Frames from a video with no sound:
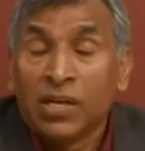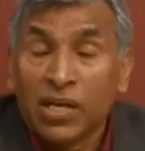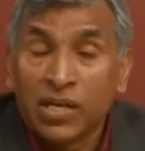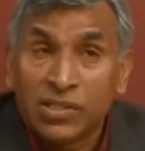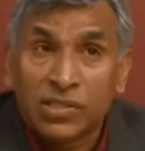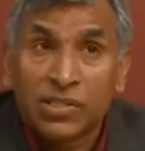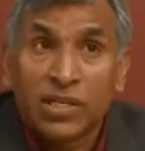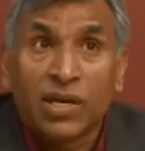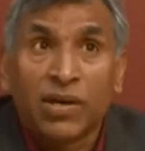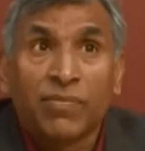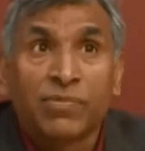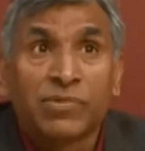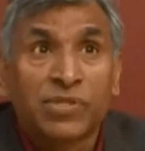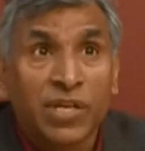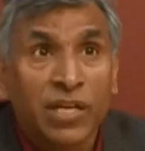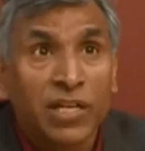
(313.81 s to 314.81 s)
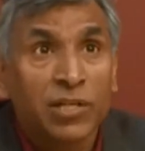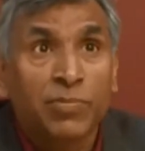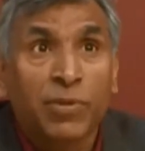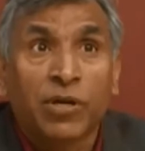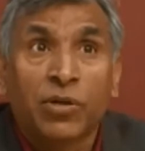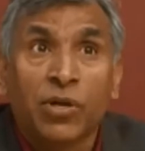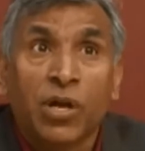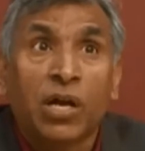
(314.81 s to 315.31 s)
It's skilled,
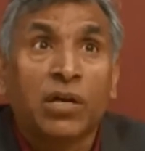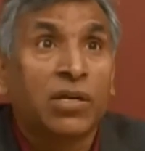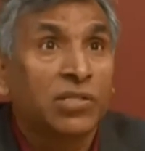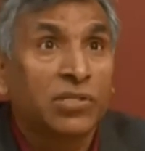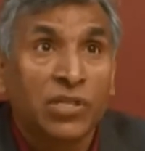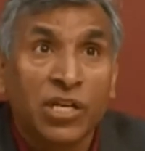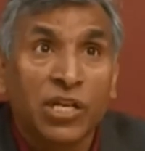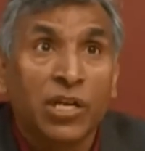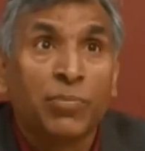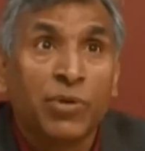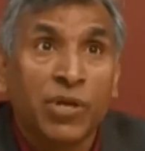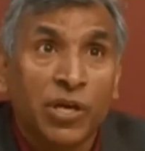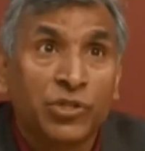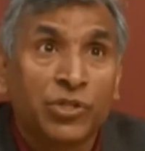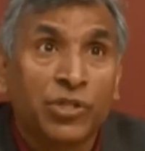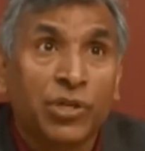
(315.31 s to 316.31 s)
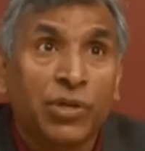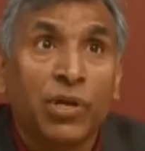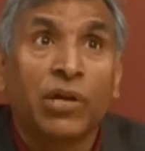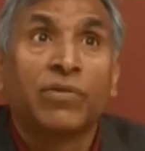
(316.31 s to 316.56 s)
but not doesn't need a PhD.